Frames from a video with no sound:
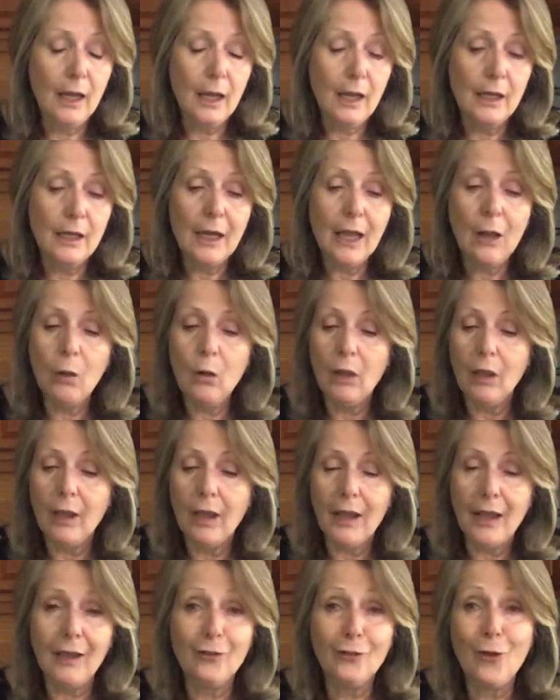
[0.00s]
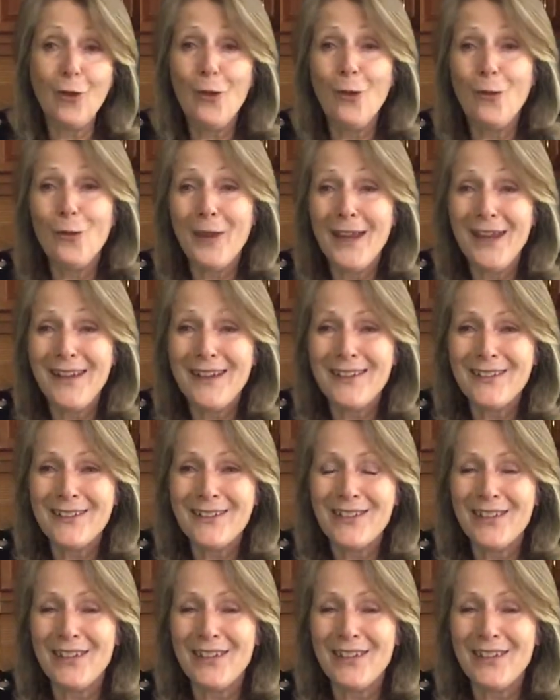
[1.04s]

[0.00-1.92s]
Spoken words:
Now, as always,